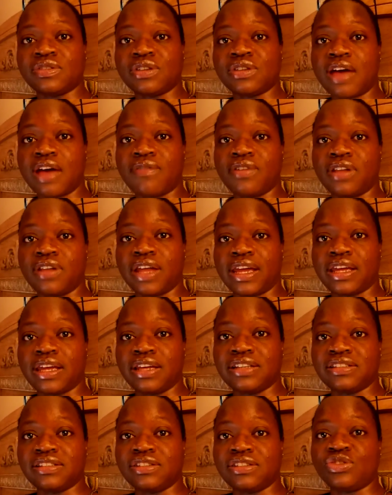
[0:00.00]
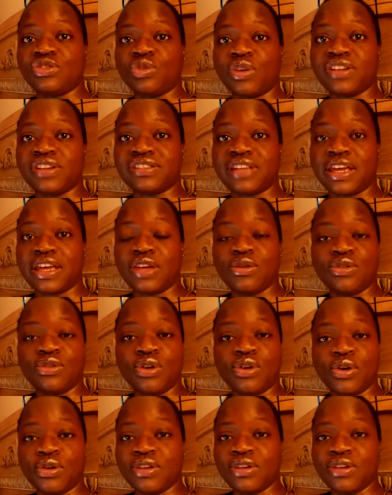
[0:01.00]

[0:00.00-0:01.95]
So I feel like it's a choice that you're